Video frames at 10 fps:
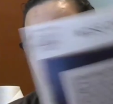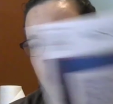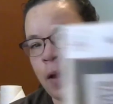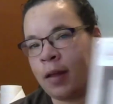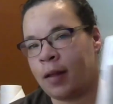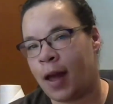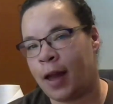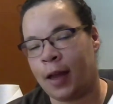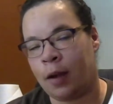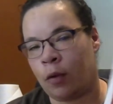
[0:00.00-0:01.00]
Plus, I
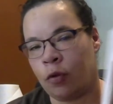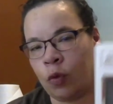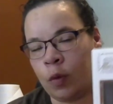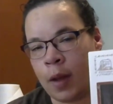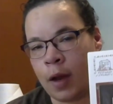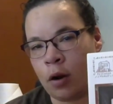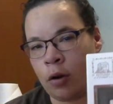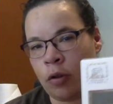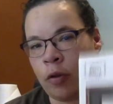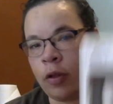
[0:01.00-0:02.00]
like Rosewood Manor.
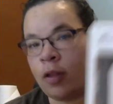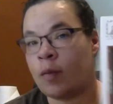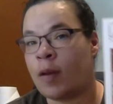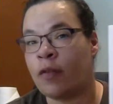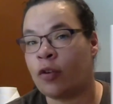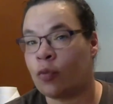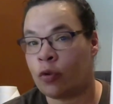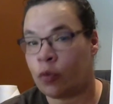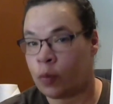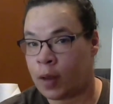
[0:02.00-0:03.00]
So this is my first
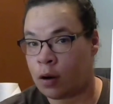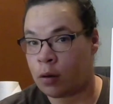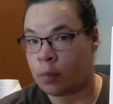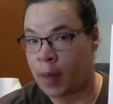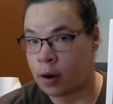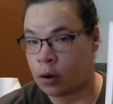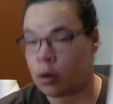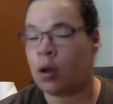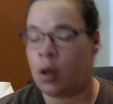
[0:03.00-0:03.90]
Rosewood Manor pattern.